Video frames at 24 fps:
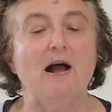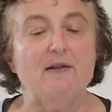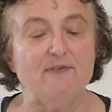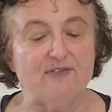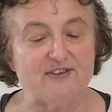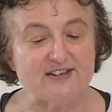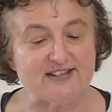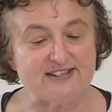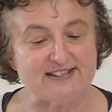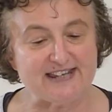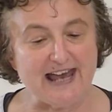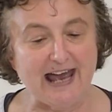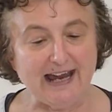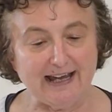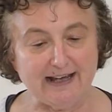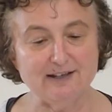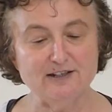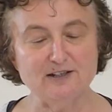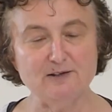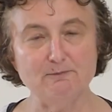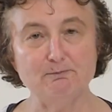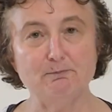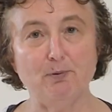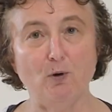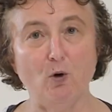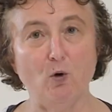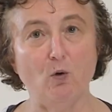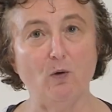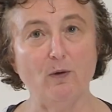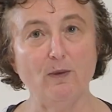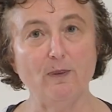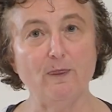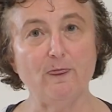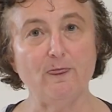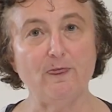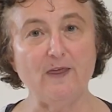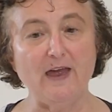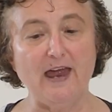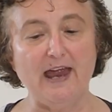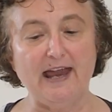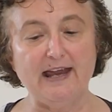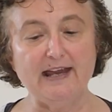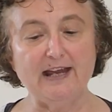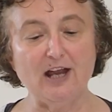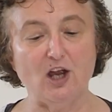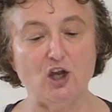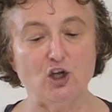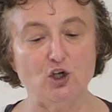The second important
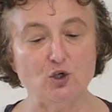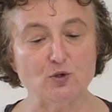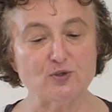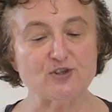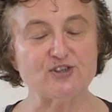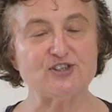thing, you'll